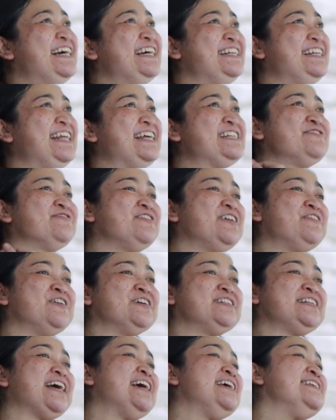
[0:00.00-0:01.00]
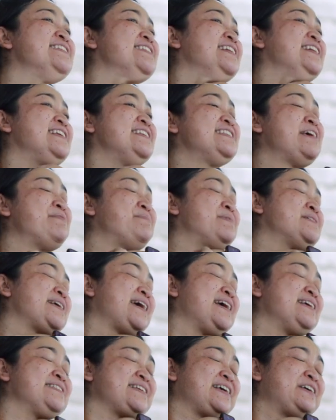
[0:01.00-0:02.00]
That's what I said, the same as
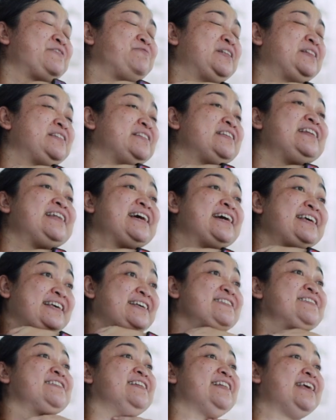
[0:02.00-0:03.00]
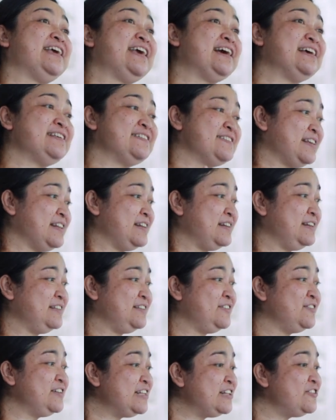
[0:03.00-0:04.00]
I said with Nina yesterday. I said,
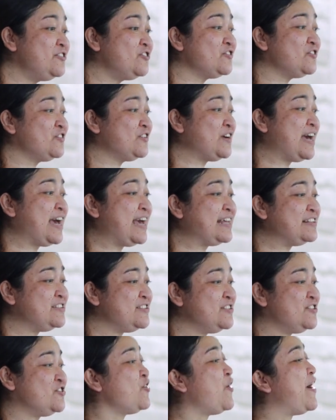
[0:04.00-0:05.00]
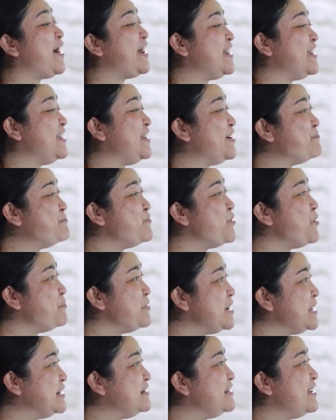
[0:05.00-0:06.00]
you need to enjoy your
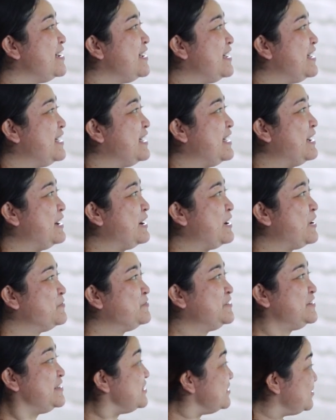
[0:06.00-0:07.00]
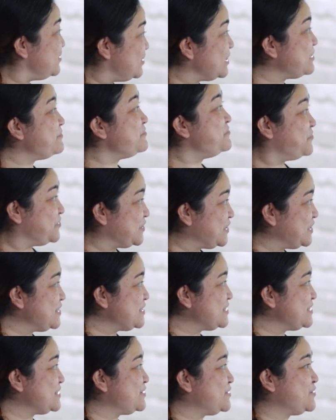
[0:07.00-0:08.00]
moment of teaching
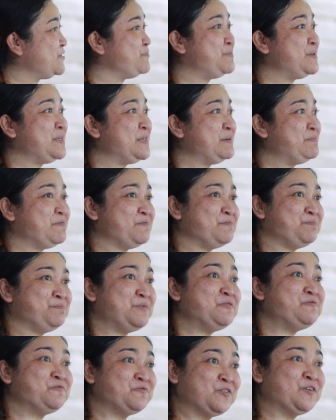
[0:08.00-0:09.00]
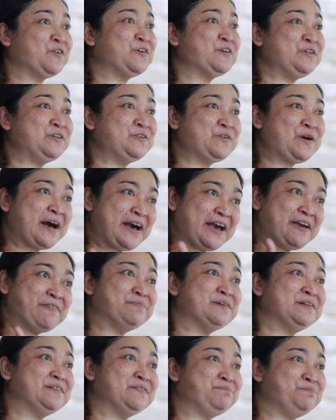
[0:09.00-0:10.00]
first before you are
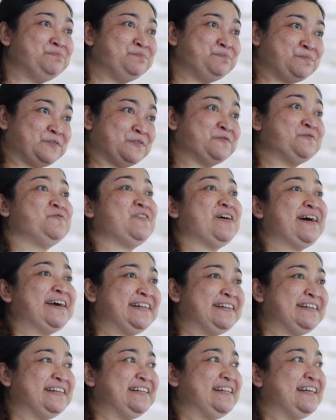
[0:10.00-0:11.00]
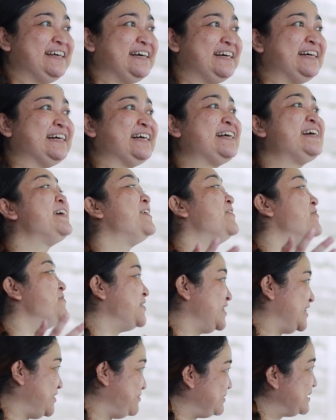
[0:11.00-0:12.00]
able to provide a
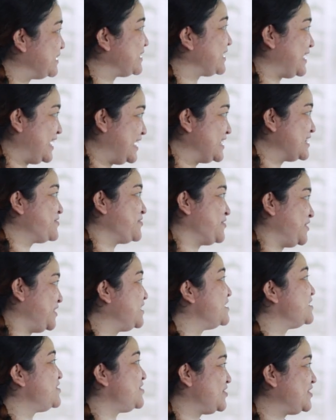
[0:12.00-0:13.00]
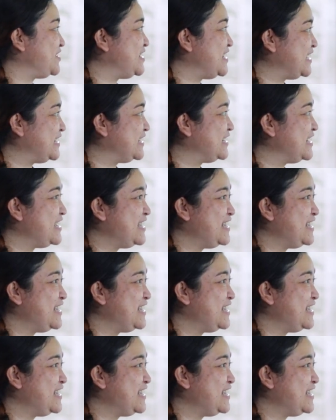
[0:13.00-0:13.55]
comfortable class for your student.